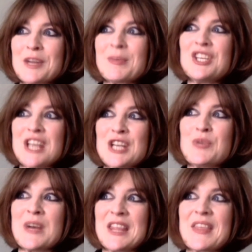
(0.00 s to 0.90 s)
but I
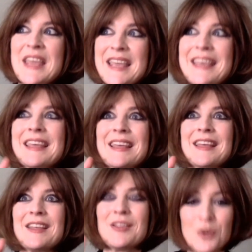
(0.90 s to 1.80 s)
genuinely think
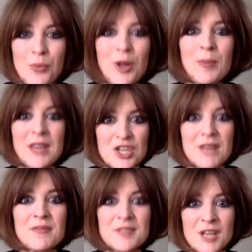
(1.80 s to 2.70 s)
there will be a
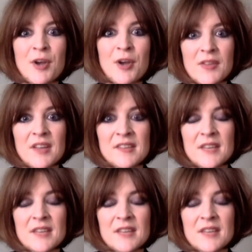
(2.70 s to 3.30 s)
shift coming out of this.